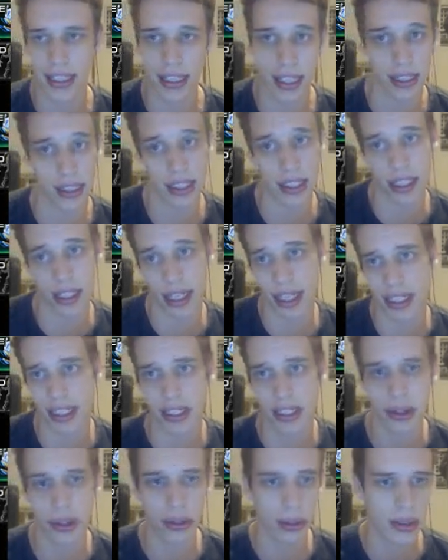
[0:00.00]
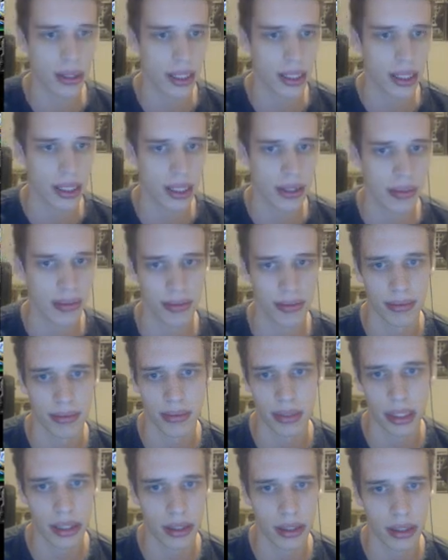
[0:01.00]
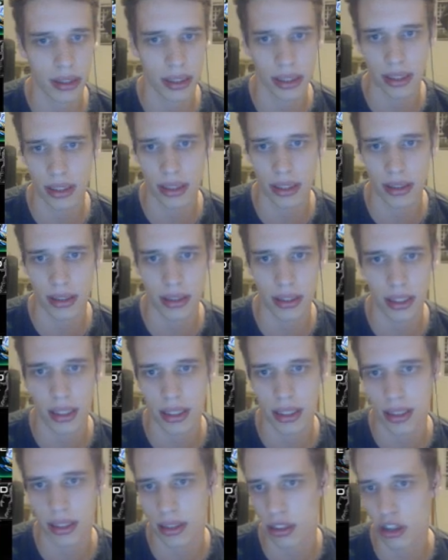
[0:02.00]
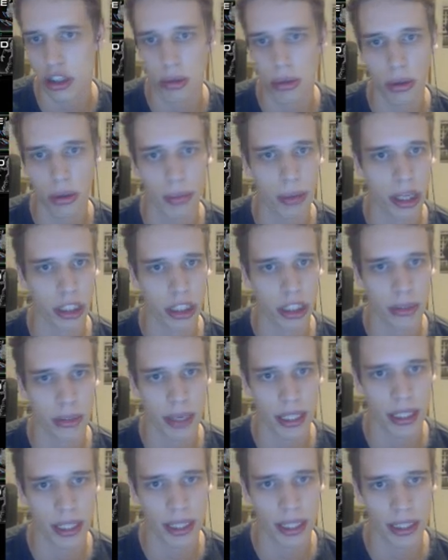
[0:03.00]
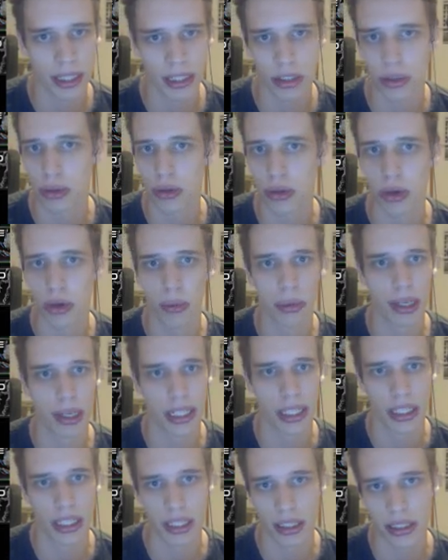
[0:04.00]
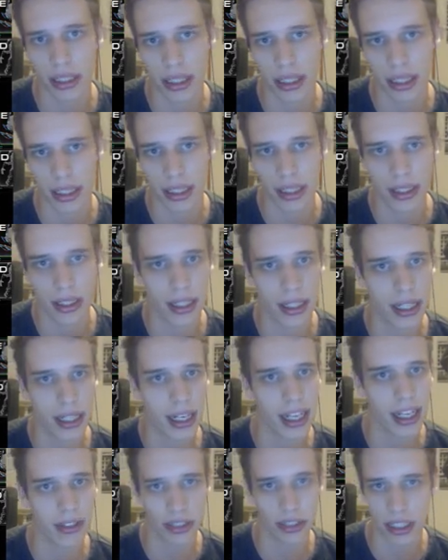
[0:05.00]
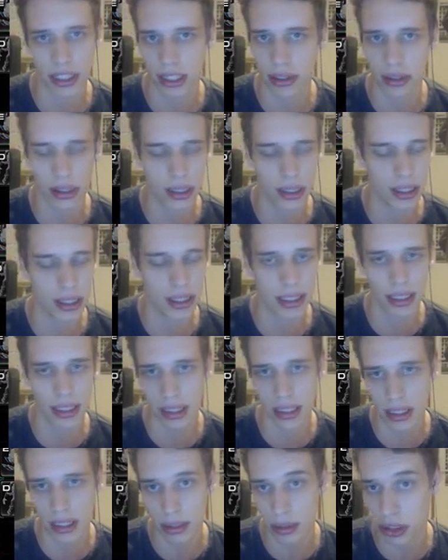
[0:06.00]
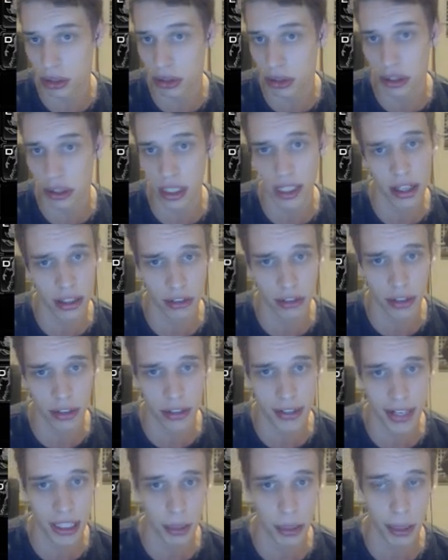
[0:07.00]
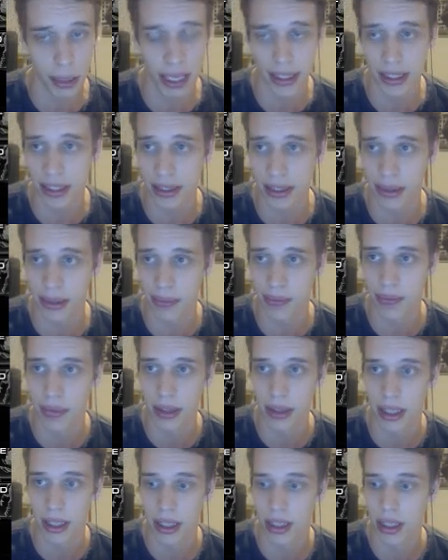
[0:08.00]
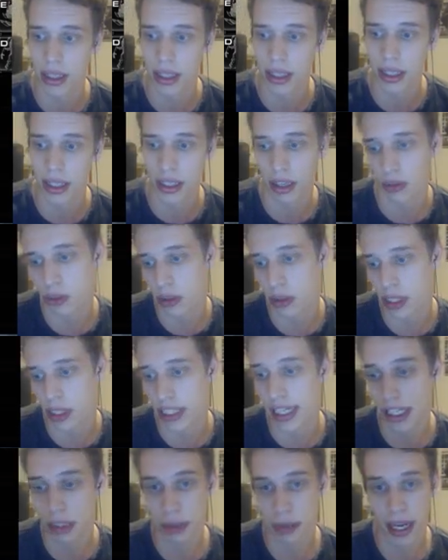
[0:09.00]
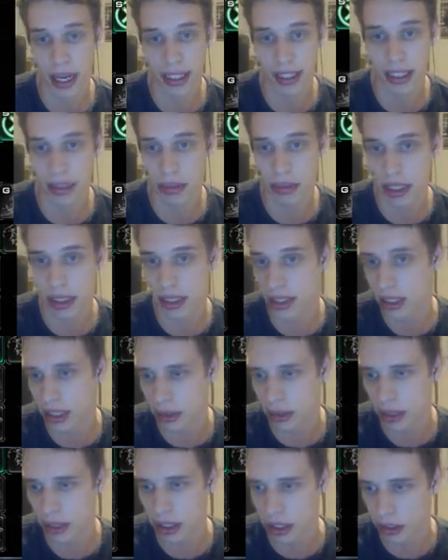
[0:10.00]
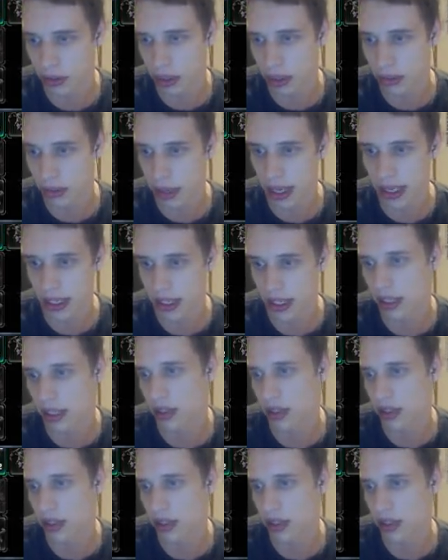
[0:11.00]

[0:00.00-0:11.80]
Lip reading: and there's a nice little... no, it's a double punch basically. It's a good combination. The glaives into the DTs, which usually aren't very expected. Now, of course he expects it because he watched the replay and he knows